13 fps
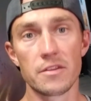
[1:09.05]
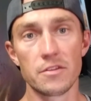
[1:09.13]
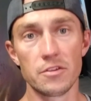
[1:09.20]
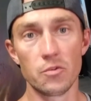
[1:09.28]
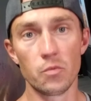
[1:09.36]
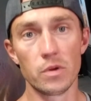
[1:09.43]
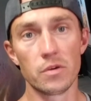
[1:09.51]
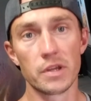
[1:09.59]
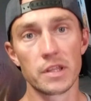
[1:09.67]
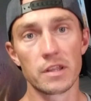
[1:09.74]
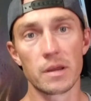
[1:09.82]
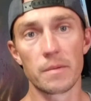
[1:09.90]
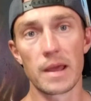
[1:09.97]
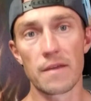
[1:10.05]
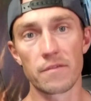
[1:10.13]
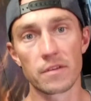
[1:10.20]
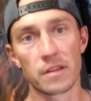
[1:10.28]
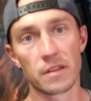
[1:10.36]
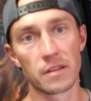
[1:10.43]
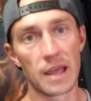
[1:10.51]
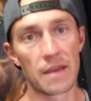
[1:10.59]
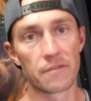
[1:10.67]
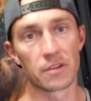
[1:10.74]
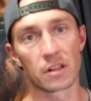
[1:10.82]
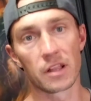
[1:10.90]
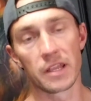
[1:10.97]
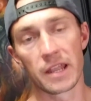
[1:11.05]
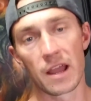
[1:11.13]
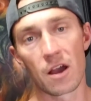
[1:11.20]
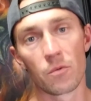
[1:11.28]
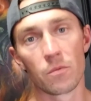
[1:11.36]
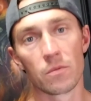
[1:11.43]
you will end up having to clean out